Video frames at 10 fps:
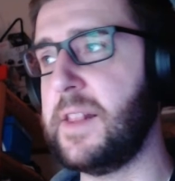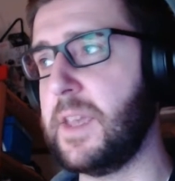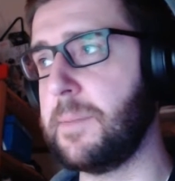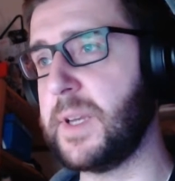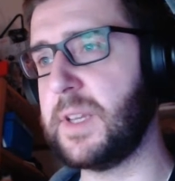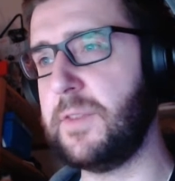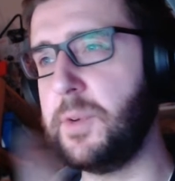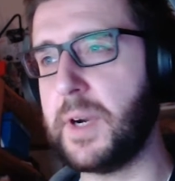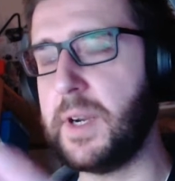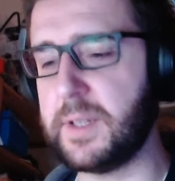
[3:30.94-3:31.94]
name, but if
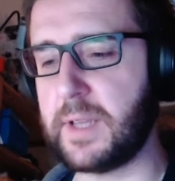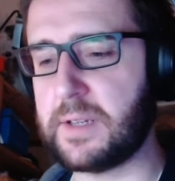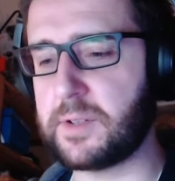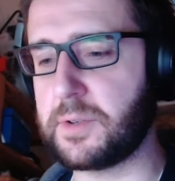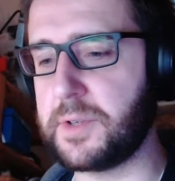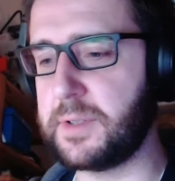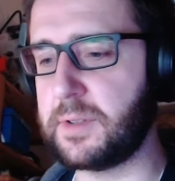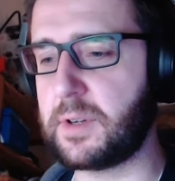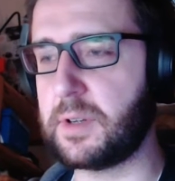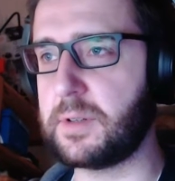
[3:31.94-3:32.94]
you are in the editor and you
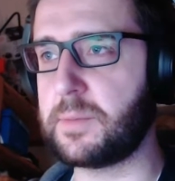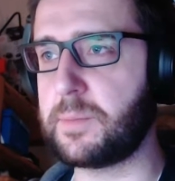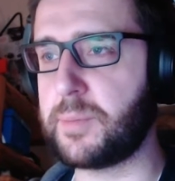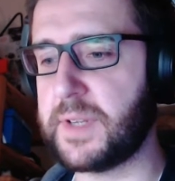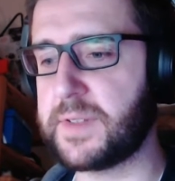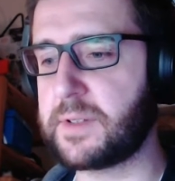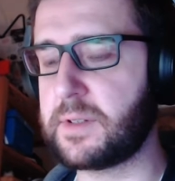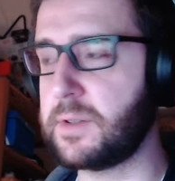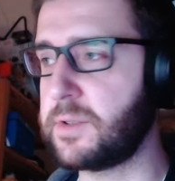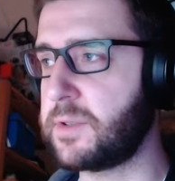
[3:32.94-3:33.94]
press
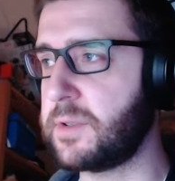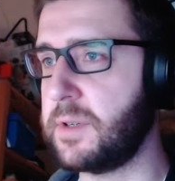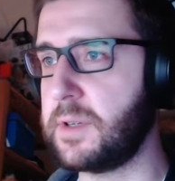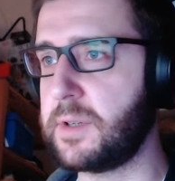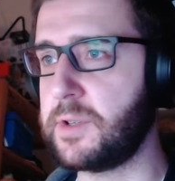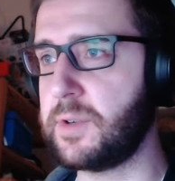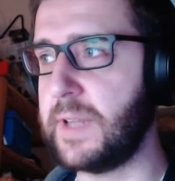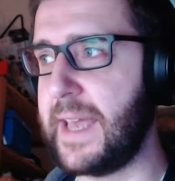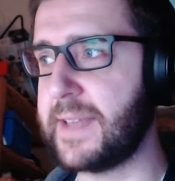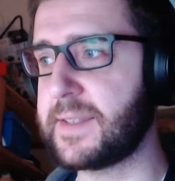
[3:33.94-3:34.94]
Control
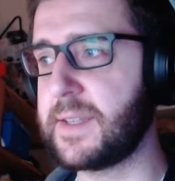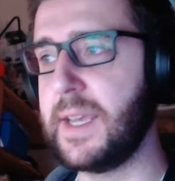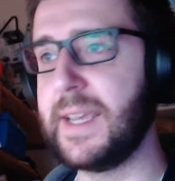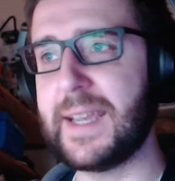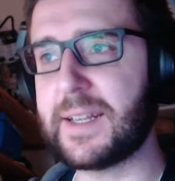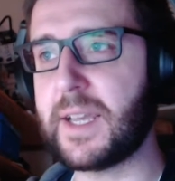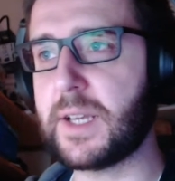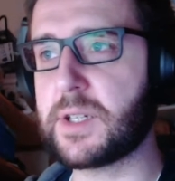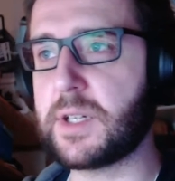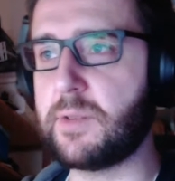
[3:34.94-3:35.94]
S, it
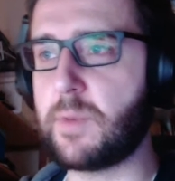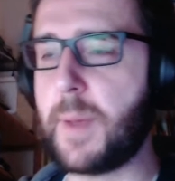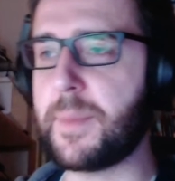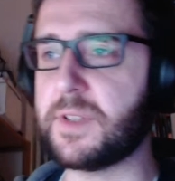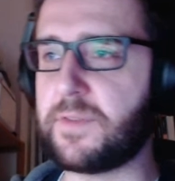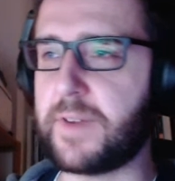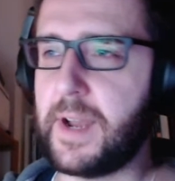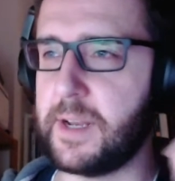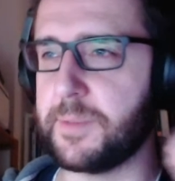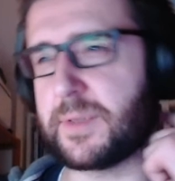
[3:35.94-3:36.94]
actually remembers the
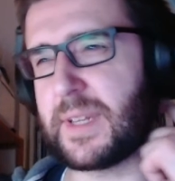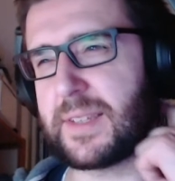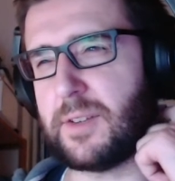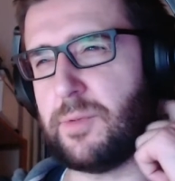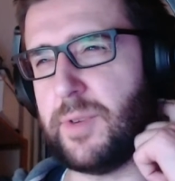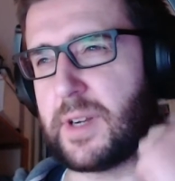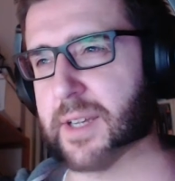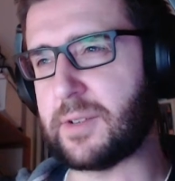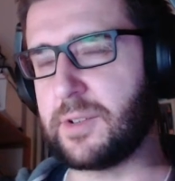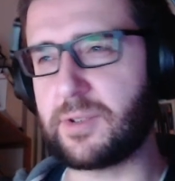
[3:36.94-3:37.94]
file name. So that's kind of weird.
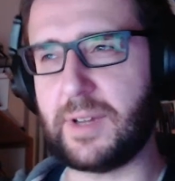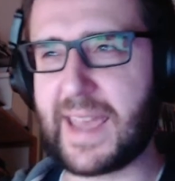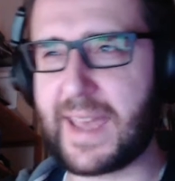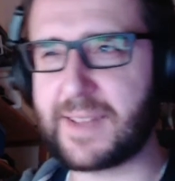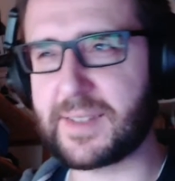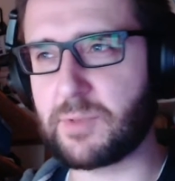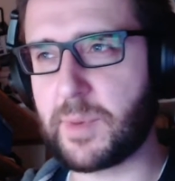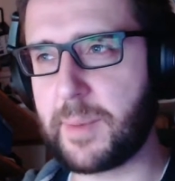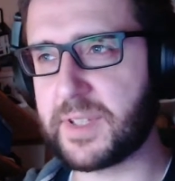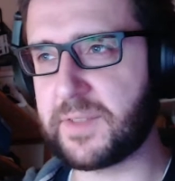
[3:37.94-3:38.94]
Like Control S
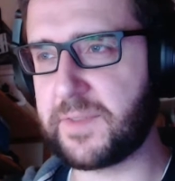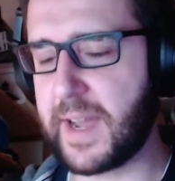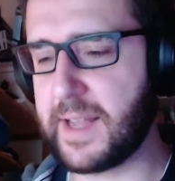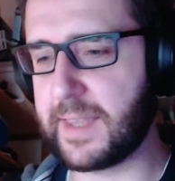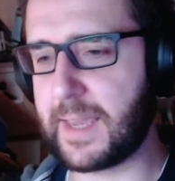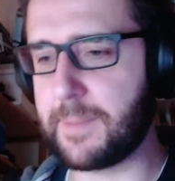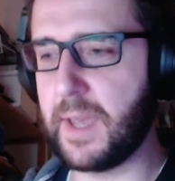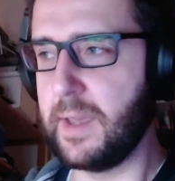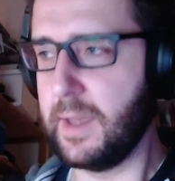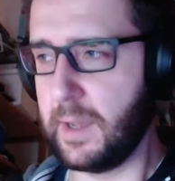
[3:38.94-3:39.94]
remembers the file name,
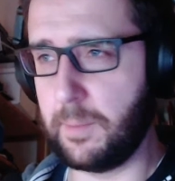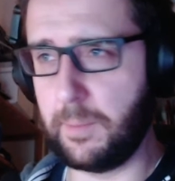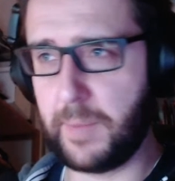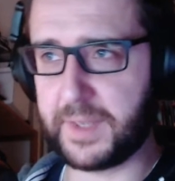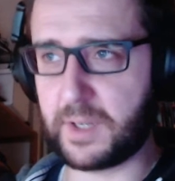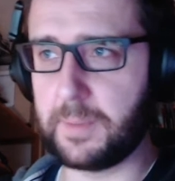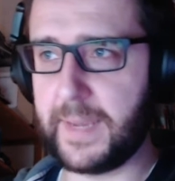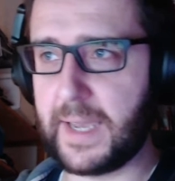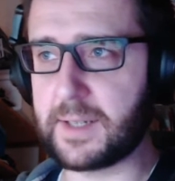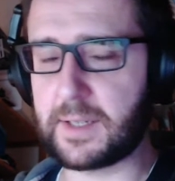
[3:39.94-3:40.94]
but the
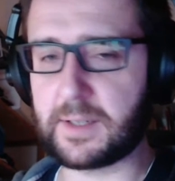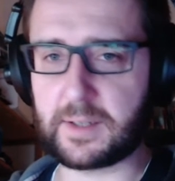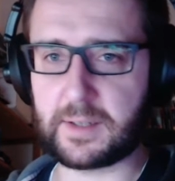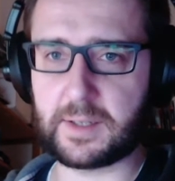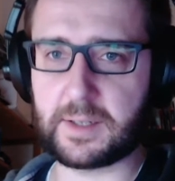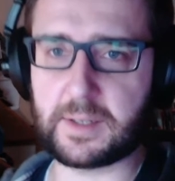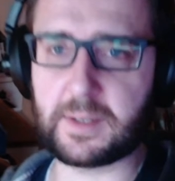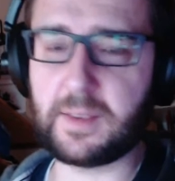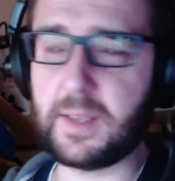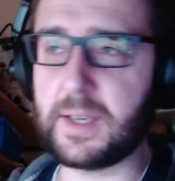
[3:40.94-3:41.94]
command in the
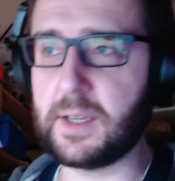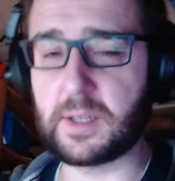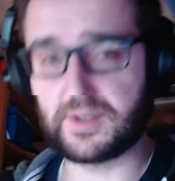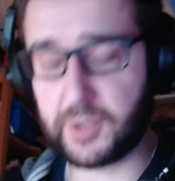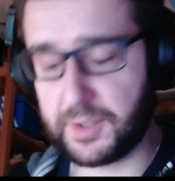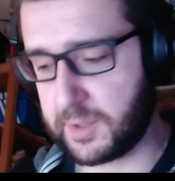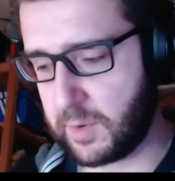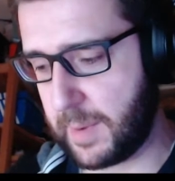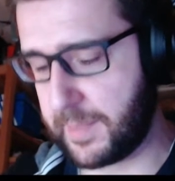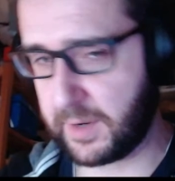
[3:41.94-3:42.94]
thing doesn't
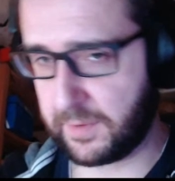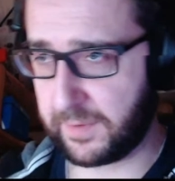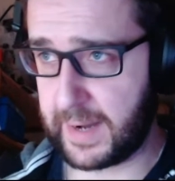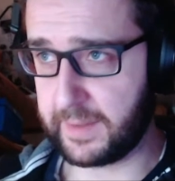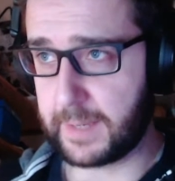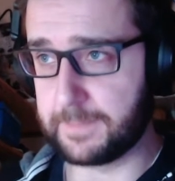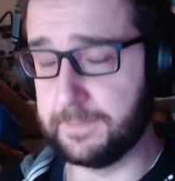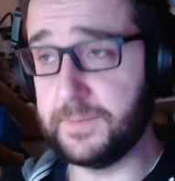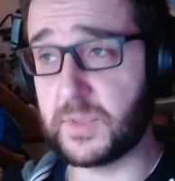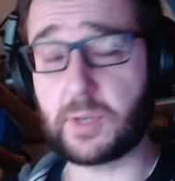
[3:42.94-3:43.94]
remember the file name.
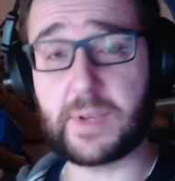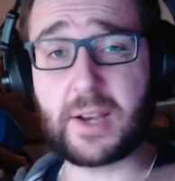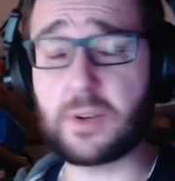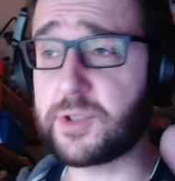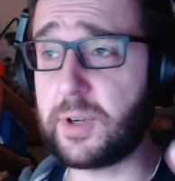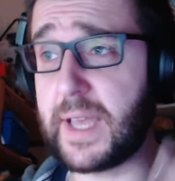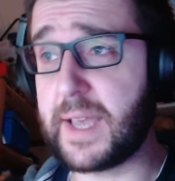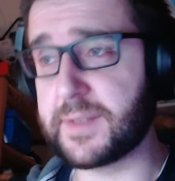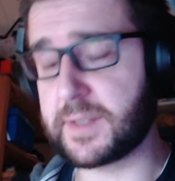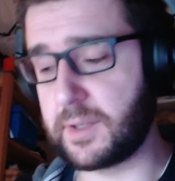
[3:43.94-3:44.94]
So yeah, Control
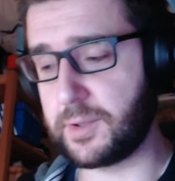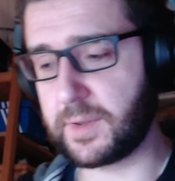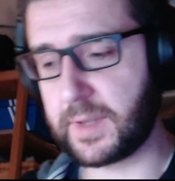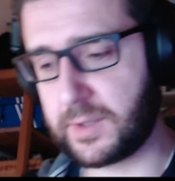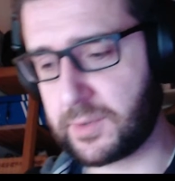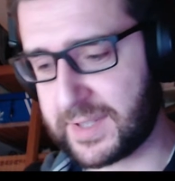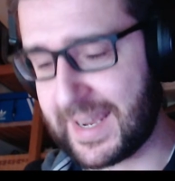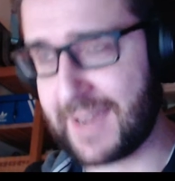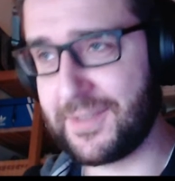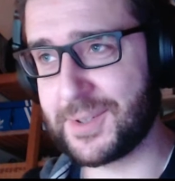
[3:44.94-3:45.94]
S, good thing to
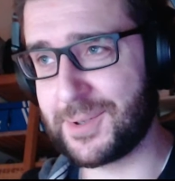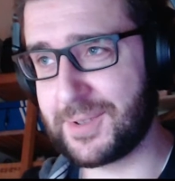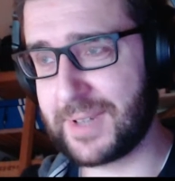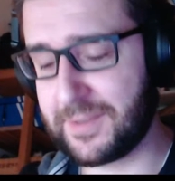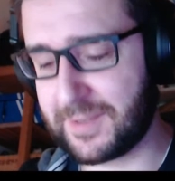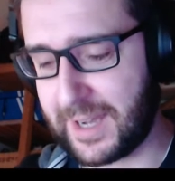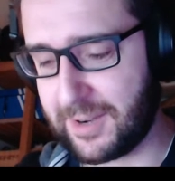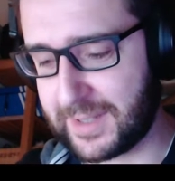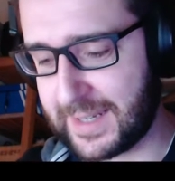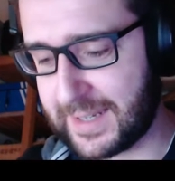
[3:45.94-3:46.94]
save, so you don't have
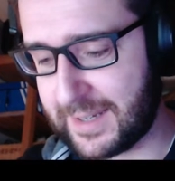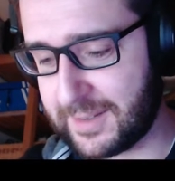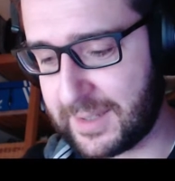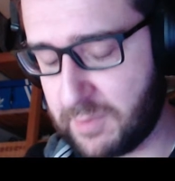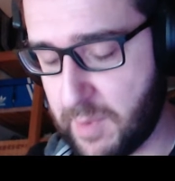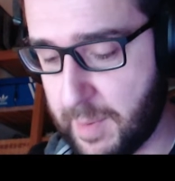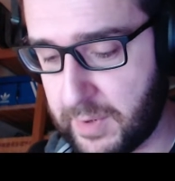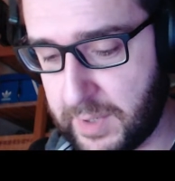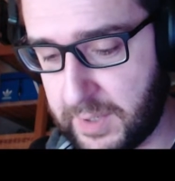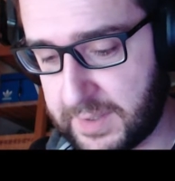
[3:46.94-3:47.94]
to get out and
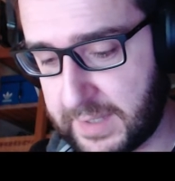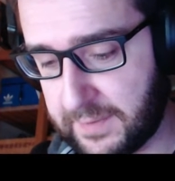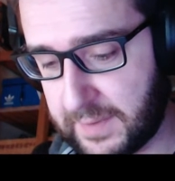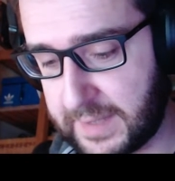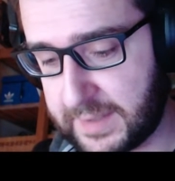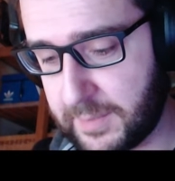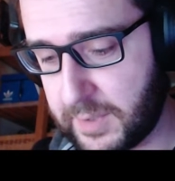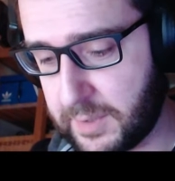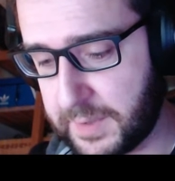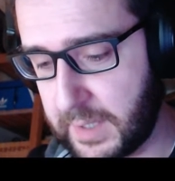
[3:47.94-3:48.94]
remember where you saved last time
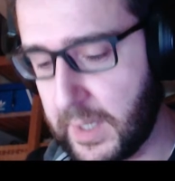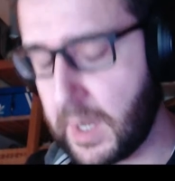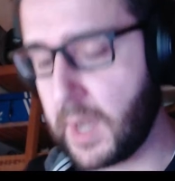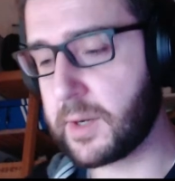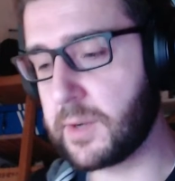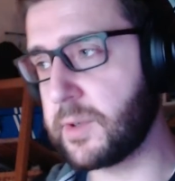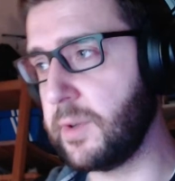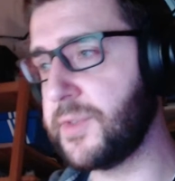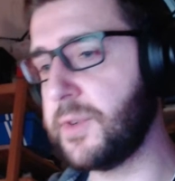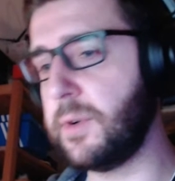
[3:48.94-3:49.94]
around. There's
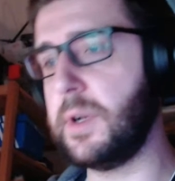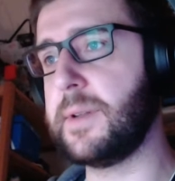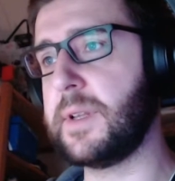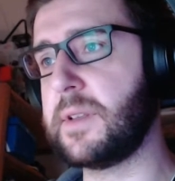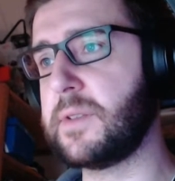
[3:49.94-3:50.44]
also, that's